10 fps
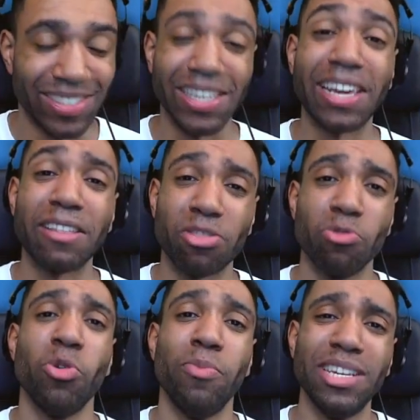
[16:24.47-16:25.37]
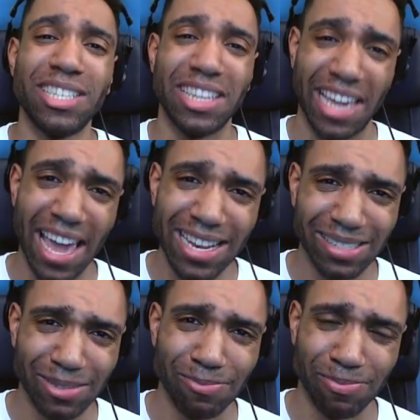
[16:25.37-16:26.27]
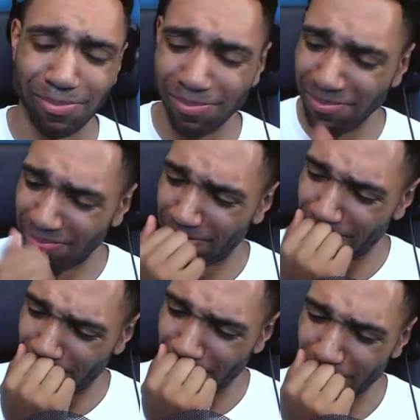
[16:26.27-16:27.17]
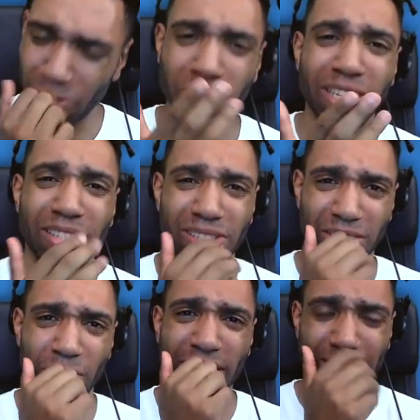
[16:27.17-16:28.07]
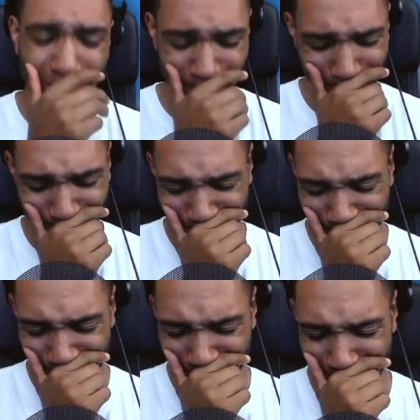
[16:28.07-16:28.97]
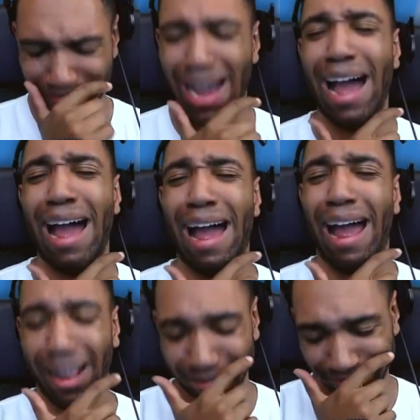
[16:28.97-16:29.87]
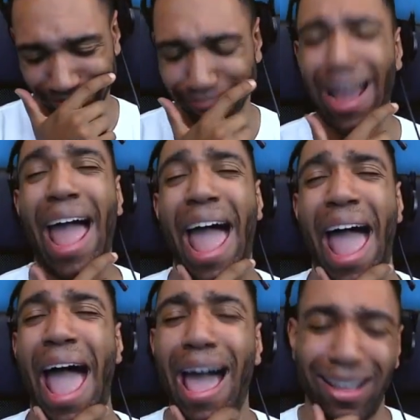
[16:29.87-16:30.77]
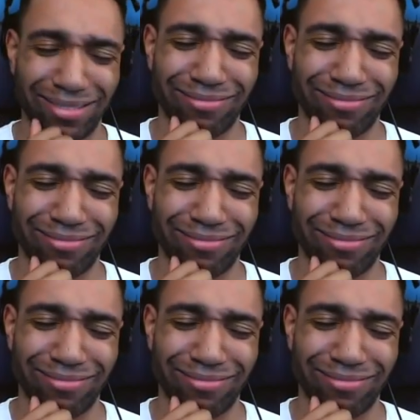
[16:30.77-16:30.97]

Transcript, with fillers: Sticking through with me to the end. You kids are the greatest. Bye. Bye.